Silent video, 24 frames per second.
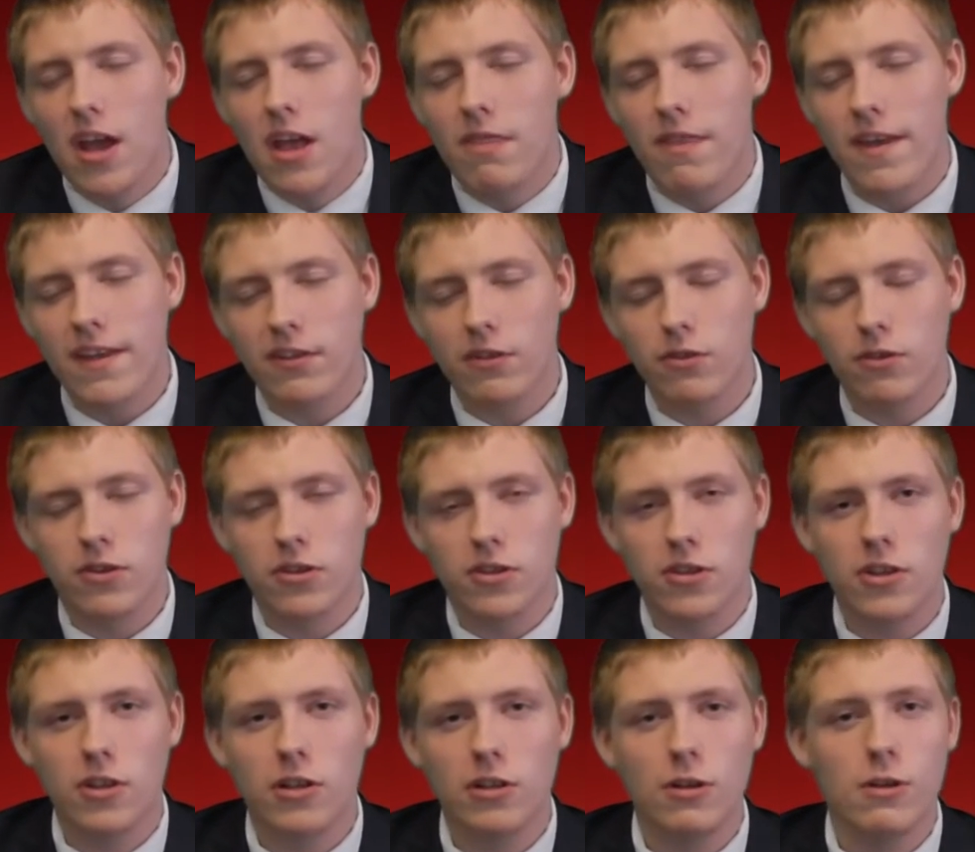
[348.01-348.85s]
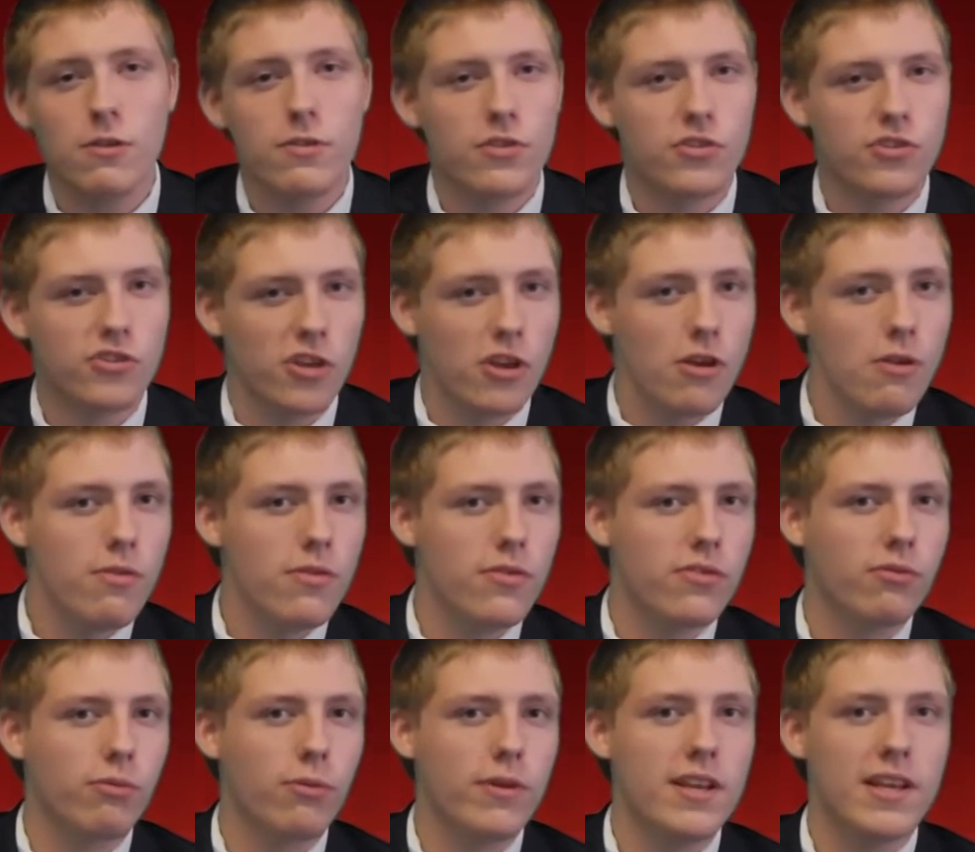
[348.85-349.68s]
That's going to conclude the show
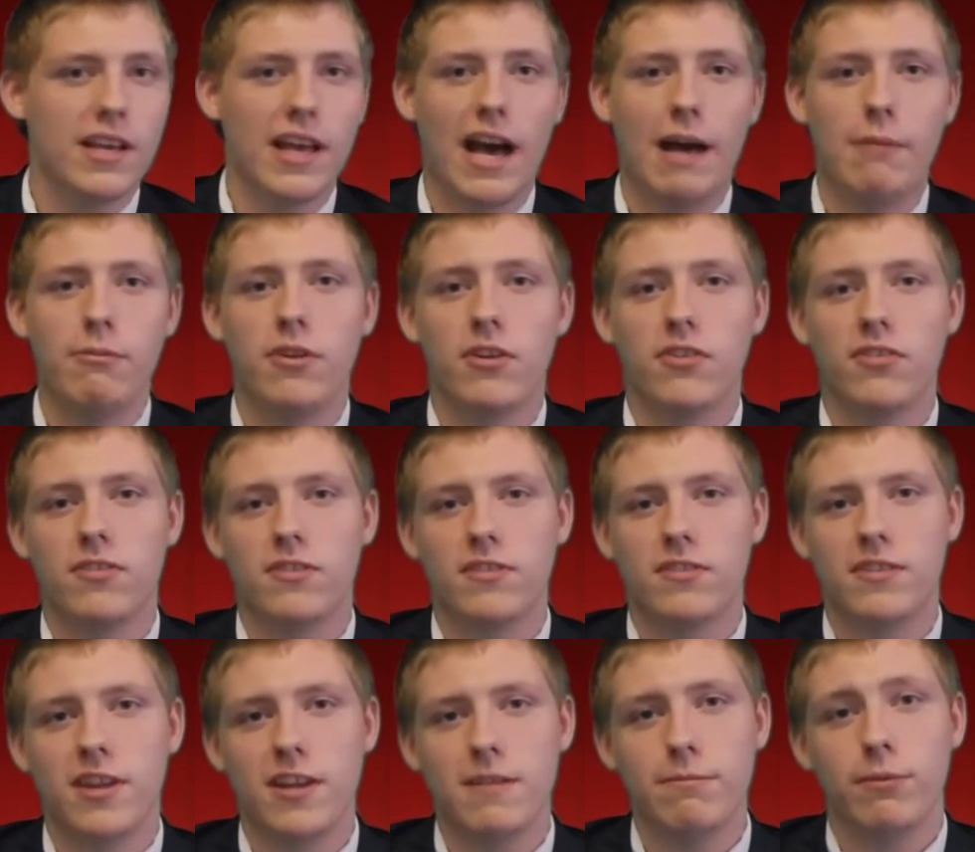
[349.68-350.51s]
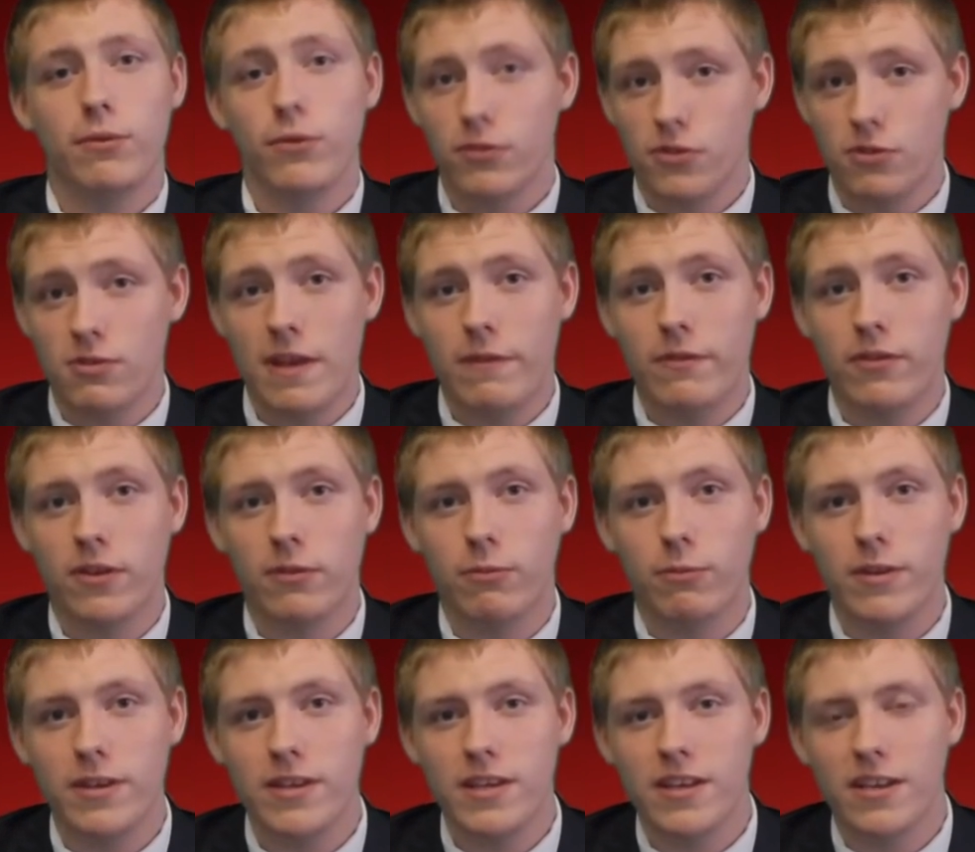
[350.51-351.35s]
this week. I'm Dustin Staples. You have a
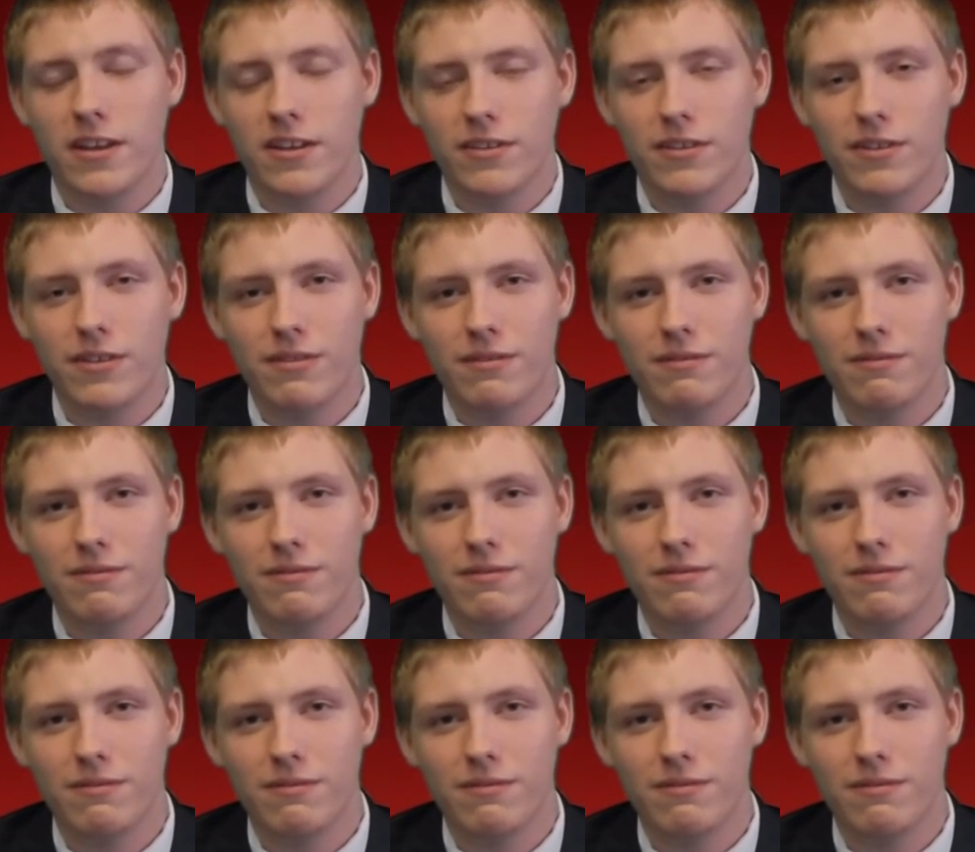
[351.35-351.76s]
good weekend.